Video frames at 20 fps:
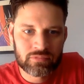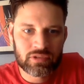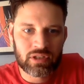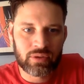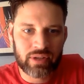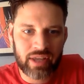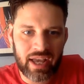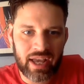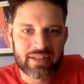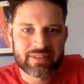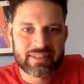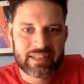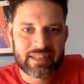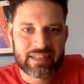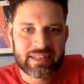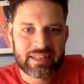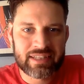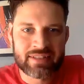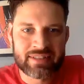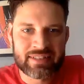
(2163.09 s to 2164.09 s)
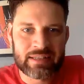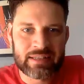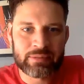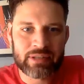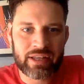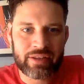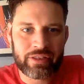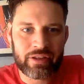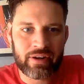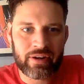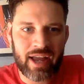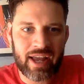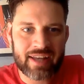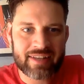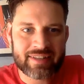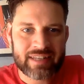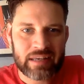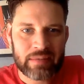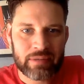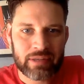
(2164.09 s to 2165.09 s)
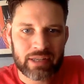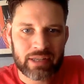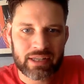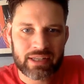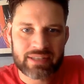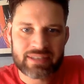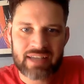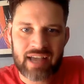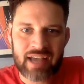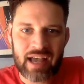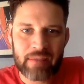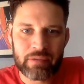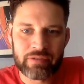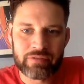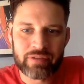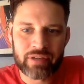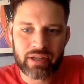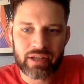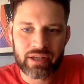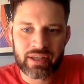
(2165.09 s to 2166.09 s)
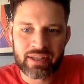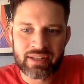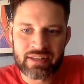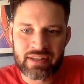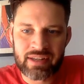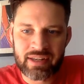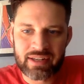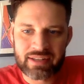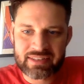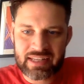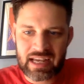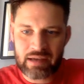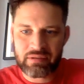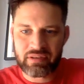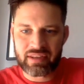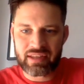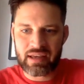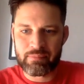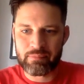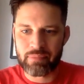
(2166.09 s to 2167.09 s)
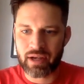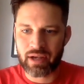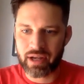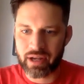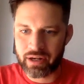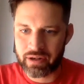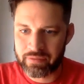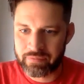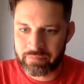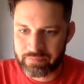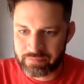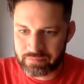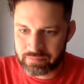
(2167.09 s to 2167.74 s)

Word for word: So yeah, it seems it seems like they're a teaming in a time of uh, in in a time of the Empire.